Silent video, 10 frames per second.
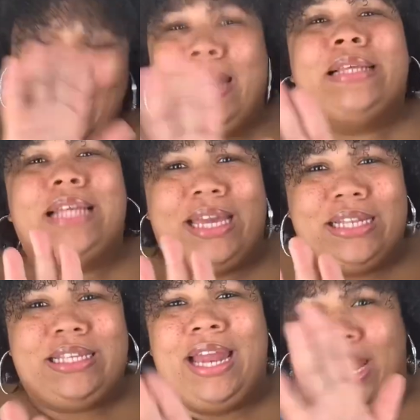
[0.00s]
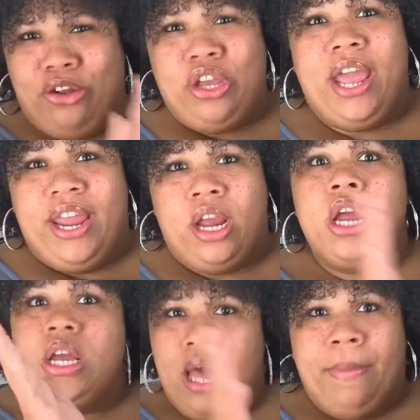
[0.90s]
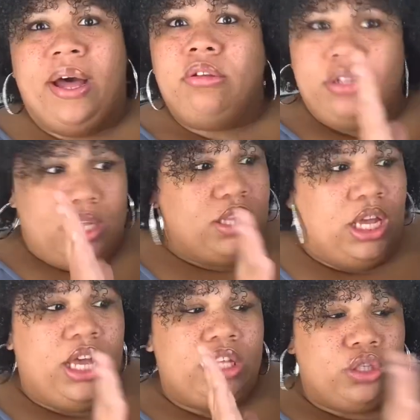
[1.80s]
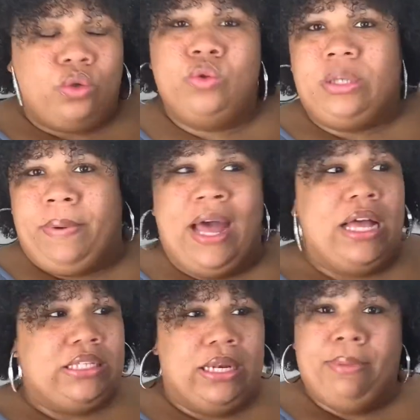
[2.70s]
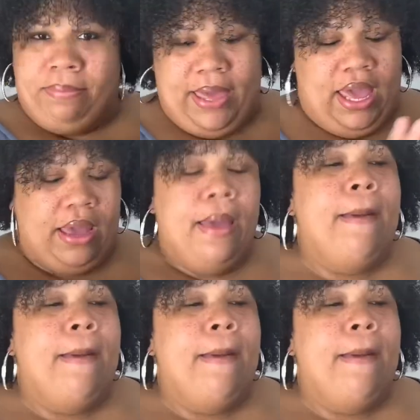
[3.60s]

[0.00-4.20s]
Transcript: Let's not get into that. I know y'all hear about the school supplies and a book bag,